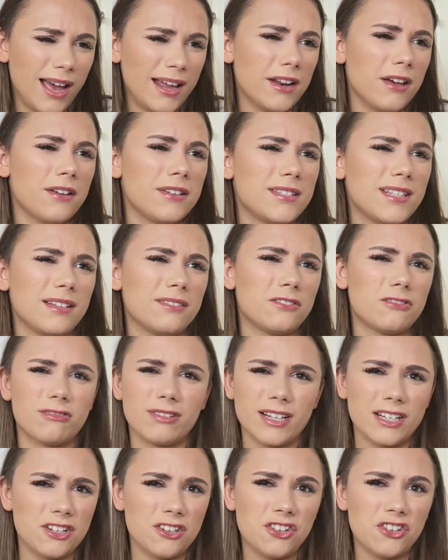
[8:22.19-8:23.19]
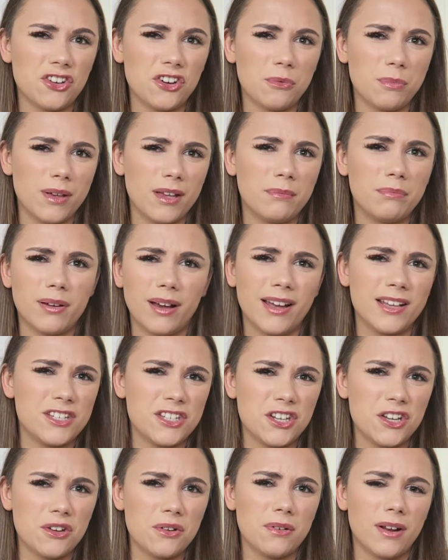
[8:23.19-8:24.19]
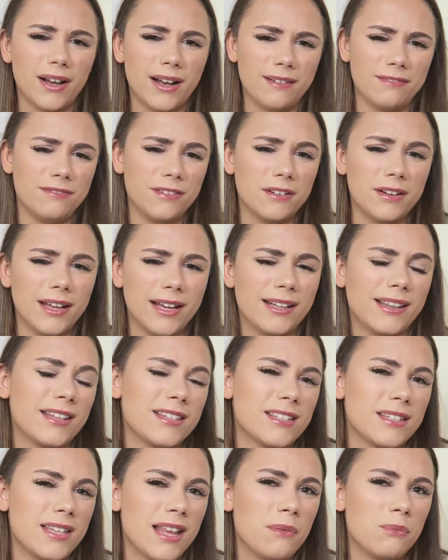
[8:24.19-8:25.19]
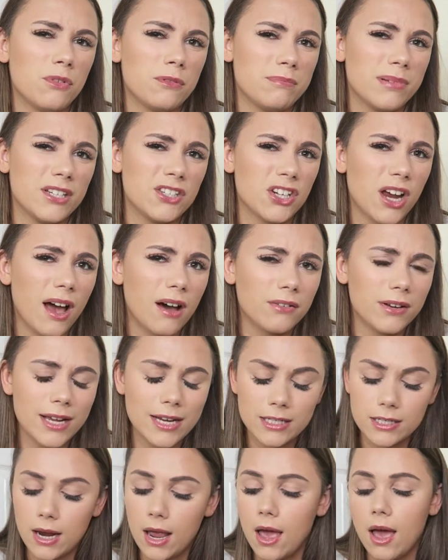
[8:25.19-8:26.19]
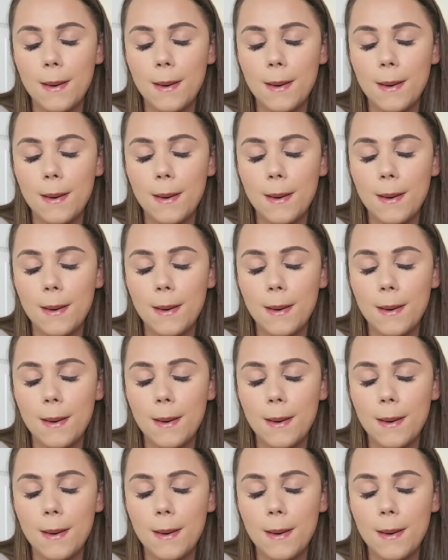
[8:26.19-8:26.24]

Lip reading: I know it sounds really stupid, but I do. Like, I feel like the scent would be childish.